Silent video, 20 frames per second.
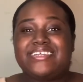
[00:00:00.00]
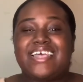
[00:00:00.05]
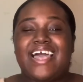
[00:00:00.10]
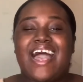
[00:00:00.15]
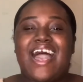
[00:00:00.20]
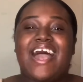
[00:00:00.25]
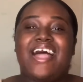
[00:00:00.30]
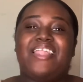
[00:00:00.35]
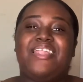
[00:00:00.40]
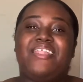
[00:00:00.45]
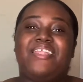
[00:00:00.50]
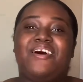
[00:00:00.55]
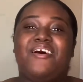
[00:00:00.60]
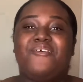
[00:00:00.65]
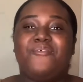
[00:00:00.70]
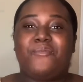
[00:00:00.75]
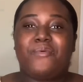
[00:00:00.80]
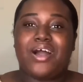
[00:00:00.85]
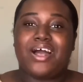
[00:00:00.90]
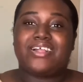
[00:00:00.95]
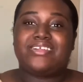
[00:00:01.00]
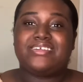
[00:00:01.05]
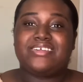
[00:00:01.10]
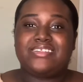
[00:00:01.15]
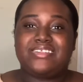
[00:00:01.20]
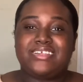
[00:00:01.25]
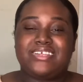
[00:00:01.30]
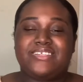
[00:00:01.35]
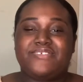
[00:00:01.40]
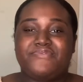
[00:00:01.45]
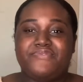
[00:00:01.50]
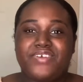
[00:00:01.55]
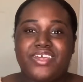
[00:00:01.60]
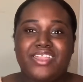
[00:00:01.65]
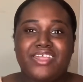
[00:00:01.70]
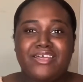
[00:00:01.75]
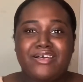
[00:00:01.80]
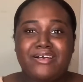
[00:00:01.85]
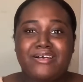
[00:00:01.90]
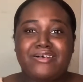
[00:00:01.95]
I love watching these
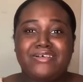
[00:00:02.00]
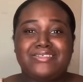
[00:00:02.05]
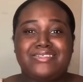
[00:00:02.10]
videos.